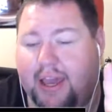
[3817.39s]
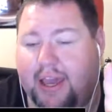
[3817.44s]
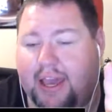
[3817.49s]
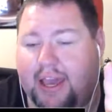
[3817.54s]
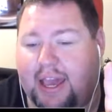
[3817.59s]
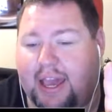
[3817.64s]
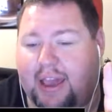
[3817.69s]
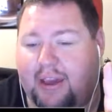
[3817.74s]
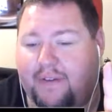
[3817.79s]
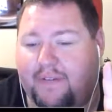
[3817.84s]

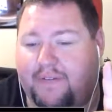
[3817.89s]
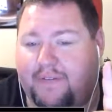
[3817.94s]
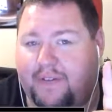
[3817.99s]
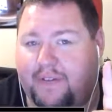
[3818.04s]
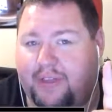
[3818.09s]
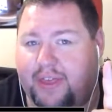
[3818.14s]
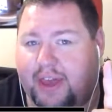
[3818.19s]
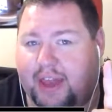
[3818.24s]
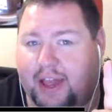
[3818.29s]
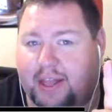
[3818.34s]
If
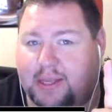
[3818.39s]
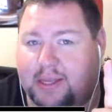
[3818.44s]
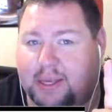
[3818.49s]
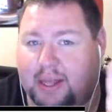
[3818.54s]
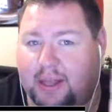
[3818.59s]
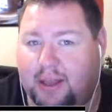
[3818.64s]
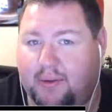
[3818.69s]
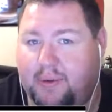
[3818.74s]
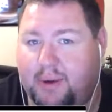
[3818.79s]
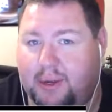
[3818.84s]
the
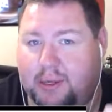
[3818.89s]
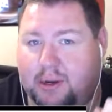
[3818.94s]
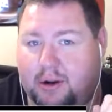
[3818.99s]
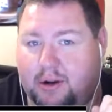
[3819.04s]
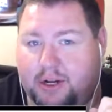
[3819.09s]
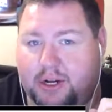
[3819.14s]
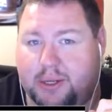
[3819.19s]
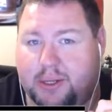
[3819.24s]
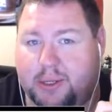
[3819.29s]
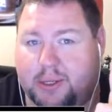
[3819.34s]
Godzilla
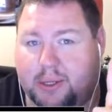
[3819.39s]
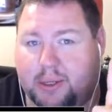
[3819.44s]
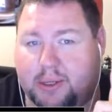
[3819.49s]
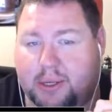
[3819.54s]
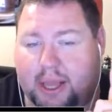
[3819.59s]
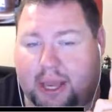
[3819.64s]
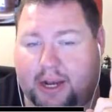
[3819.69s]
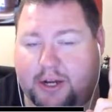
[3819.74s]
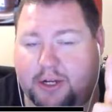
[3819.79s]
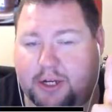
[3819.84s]
Resurgence
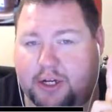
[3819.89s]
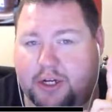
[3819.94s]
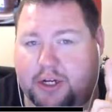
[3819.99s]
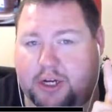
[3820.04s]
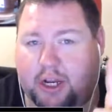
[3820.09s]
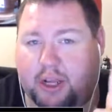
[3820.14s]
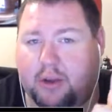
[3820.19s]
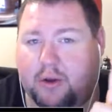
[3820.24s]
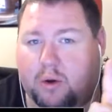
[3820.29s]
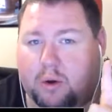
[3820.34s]
/
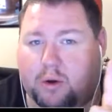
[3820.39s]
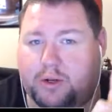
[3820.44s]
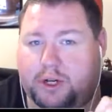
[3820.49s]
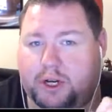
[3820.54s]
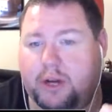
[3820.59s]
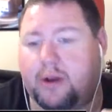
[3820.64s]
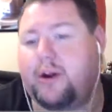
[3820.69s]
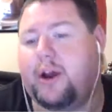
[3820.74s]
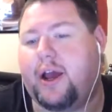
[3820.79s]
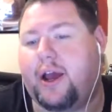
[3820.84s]
Shin
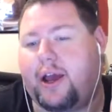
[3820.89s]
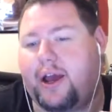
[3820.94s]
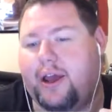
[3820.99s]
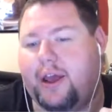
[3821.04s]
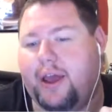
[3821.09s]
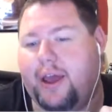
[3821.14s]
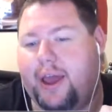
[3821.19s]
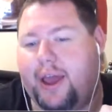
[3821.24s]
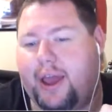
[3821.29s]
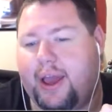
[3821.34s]
Gojira
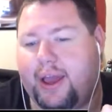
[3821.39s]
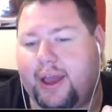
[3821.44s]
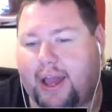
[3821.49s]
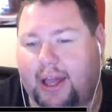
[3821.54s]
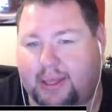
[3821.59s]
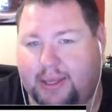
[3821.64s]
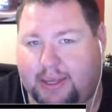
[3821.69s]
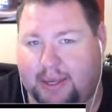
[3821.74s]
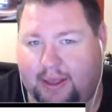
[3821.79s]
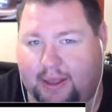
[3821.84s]

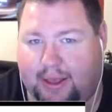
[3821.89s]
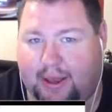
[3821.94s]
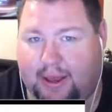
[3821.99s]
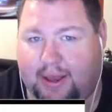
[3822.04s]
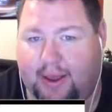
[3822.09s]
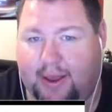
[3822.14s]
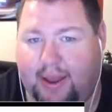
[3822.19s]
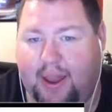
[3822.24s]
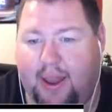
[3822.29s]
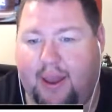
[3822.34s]
Godzilla
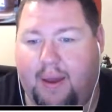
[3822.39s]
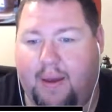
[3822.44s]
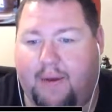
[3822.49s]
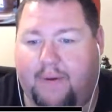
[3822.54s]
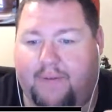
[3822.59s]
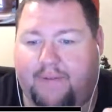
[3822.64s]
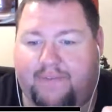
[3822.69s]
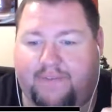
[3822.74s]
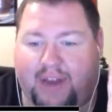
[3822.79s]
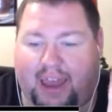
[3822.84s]

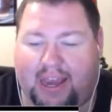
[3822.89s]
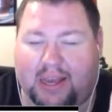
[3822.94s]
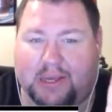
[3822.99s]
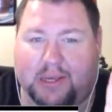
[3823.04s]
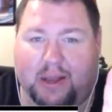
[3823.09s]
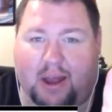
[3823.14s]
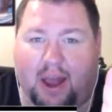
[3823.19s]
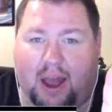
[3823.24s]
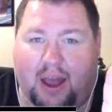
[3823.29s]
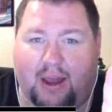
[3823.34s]
faced
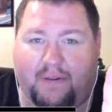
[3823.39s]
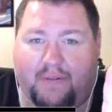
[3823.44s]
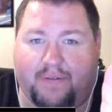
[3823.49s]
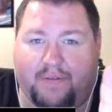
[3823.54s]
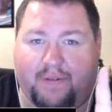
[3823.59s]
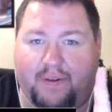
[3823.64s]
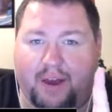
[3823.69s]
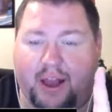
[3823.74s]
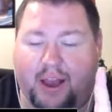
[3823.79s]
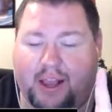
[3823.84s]
off
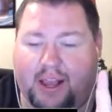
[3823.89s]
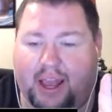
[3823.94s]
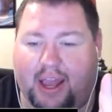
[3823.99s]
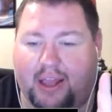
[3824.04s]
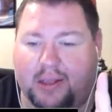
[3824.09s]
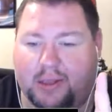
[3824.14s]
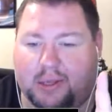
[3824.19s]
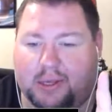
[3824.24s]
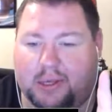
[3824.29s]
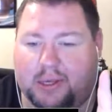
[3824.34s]

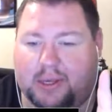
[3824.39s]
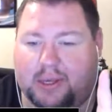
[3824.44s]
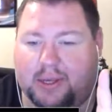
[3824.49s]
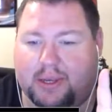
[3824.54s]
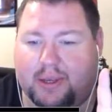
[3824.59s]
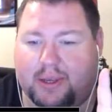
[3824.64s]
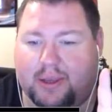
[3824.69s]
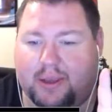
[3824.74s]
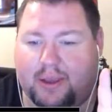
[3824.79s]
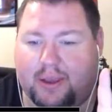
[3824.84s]

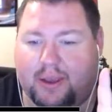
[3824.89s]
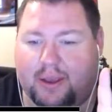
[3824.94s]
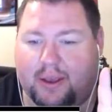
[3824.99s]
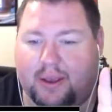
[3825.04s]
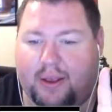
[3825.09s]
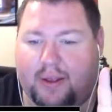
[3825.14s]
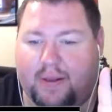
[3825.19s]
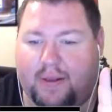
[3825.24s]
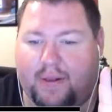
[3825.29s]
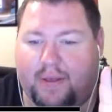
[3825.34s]
against
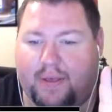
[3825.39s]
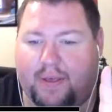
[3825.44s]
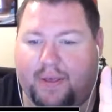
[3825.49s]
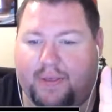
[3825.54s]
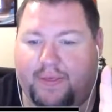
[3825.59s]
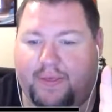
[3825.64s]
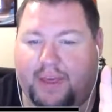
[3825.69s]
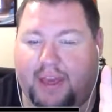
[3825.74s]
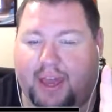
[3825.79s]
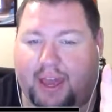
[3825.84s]

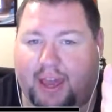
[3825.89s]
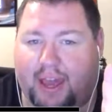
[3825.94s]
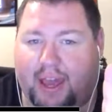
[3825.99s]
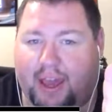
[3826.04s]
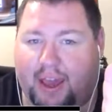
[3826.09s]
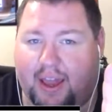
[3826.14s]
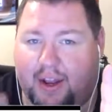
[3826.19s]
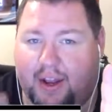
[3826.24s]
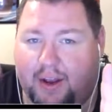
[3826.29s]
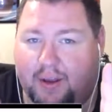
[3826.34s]

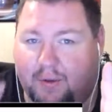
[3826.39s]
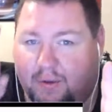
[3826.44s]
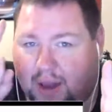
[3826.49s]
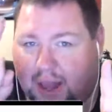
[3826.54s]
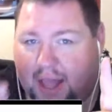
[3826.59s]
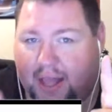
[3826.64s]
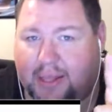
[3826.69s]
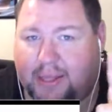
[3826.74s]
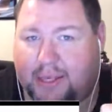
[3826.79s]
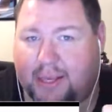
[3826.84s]
the new
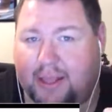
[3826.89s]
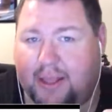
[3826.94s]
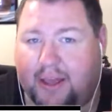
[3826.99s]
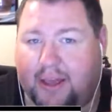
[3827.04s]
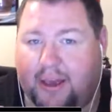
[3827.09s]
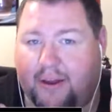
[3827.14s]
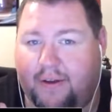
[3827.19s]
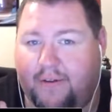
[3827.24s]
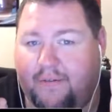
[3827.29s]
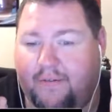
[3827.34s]

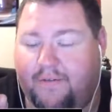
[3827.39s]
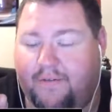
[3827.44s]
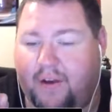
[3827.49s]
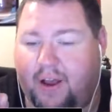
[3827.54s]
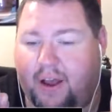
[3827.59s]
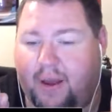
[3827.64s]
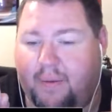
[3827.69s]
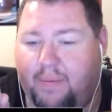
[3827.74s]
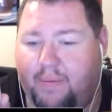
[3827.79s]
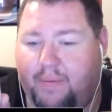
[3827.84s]
Godzilla
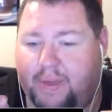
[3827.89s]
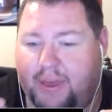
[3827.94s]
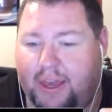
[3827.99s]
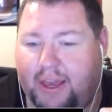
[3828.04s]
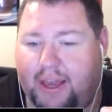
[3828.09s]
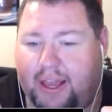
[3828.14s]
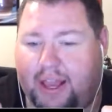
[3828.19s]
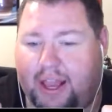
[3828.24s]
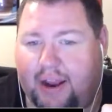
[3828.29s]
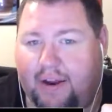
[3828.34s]
from
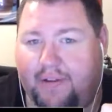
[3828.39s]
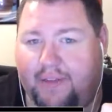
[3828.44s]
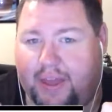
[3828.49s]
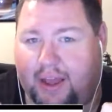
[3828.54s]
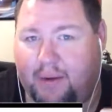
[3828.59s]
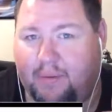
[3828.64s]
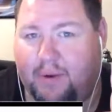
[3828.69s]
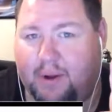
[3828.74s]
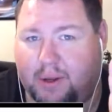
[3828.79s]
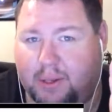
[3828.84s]
the Gareth
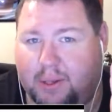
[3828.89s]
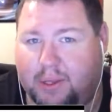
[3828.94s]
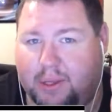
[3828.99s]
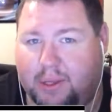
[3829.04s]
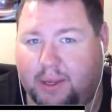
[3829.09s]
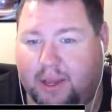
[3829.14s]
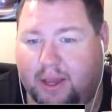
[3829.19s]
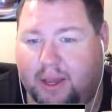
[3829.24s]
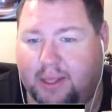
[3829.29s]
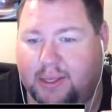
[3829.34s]
Edwards
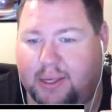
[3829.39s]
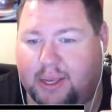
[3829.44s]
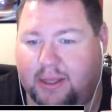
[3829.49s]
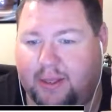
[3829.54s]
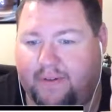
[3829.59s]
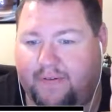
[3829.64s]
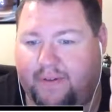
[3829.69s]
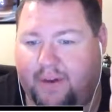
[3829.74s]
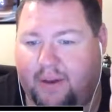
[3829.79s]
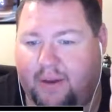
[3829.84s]

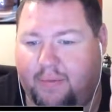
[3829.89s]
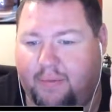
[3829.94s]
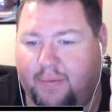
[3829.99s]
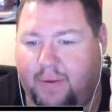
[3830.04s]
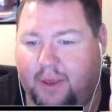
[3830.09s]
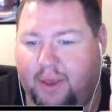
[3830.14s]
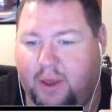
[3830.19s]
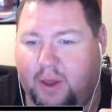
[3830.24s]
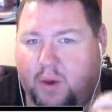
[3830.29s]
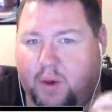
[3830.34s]
Godzilla film,
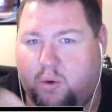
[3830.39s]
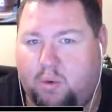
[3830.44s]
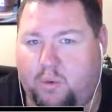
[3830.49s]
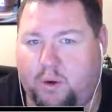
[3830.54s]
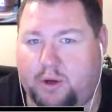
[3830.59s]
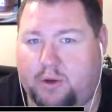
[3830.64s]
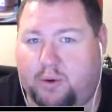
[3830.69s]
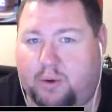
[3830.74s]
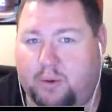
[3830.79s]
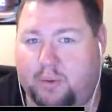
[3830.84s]

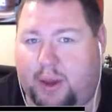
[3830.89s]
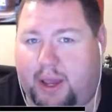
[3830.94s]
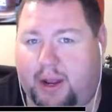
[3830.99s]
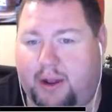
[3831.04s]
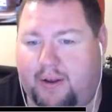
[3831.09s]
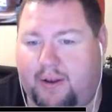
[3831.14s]
which would win?